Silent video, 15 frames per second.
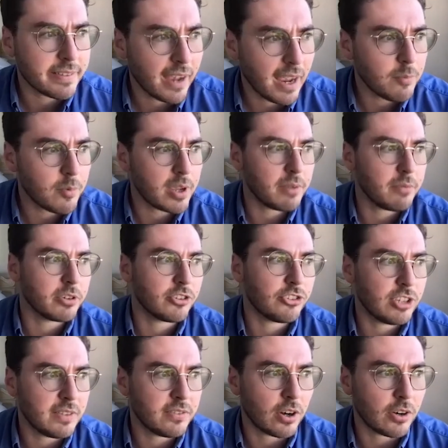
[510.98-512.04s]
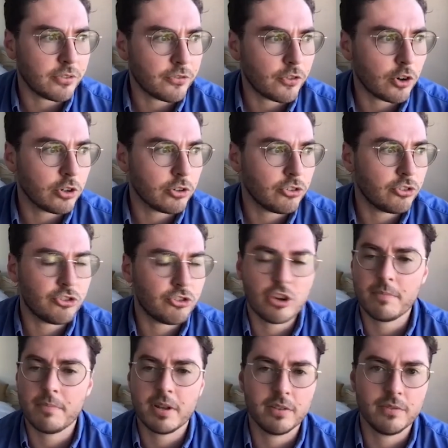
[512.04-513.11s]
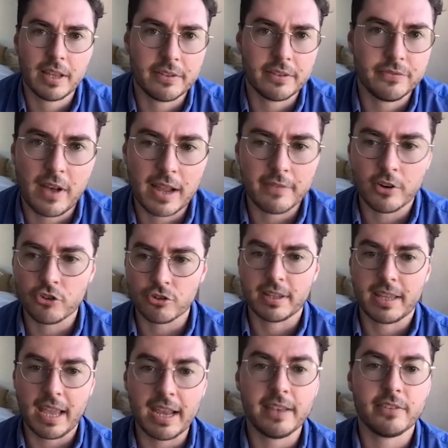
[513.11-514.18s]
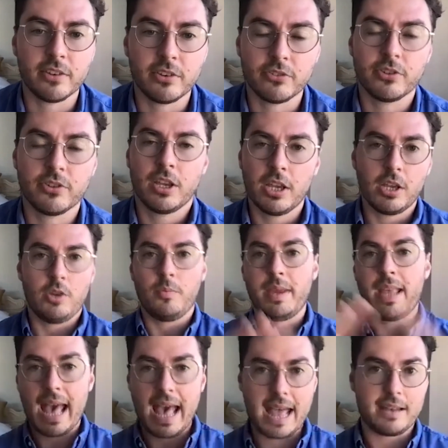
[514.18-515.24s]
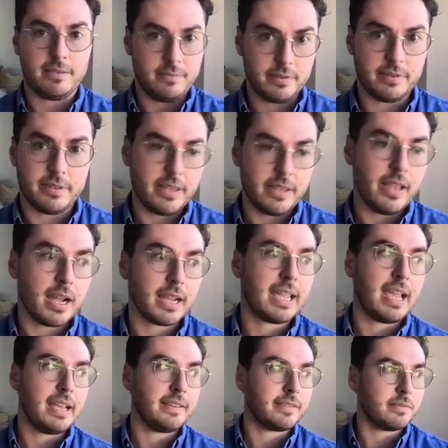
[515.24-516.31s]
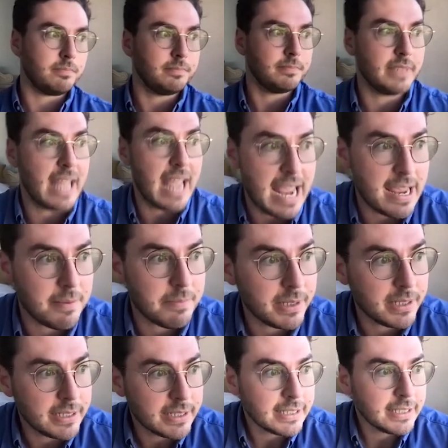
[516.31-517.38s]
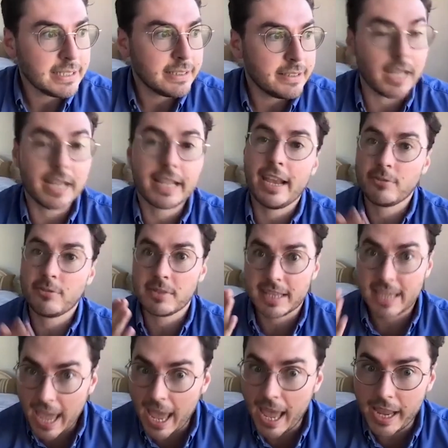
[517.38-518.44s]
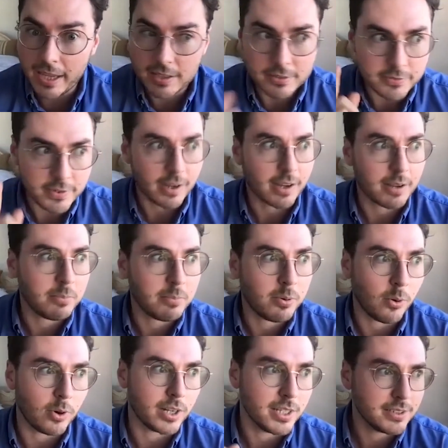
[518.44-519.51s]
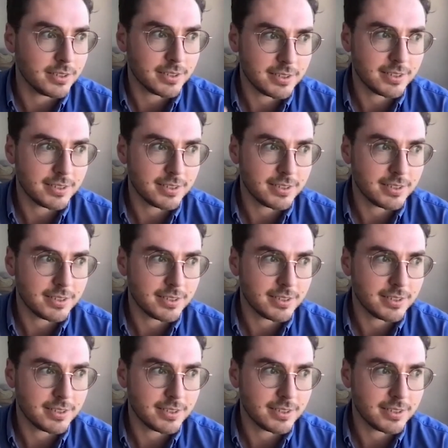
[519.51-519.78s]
time we received our first shipment of like 500 cases, we had the NutKase name, NutKase with a K, very important.